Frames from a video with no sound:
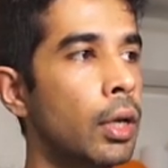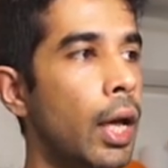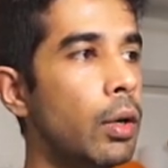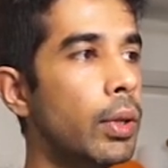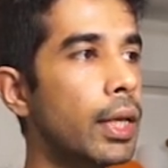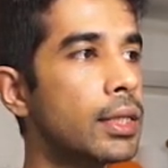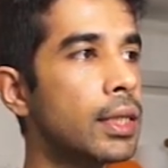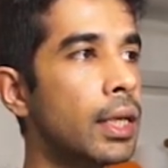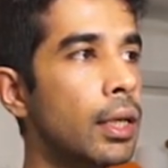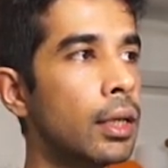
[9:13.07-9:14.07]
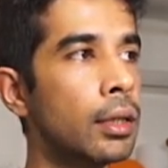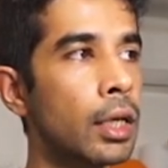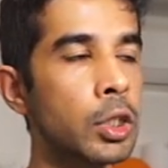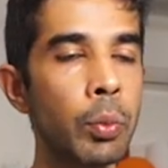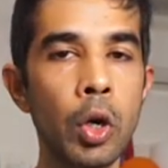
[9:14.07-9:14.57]
and we can see the
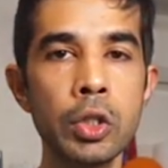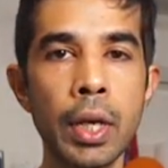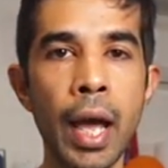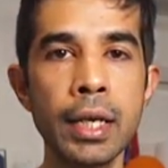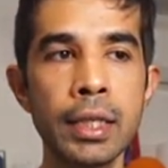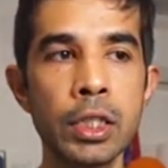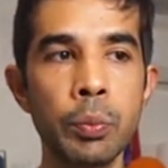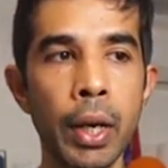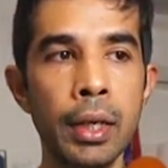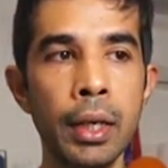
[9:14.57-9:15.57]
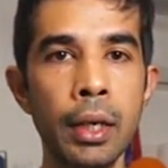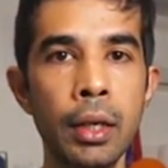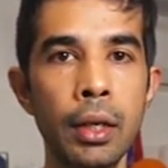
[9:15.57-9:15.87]
response as expected.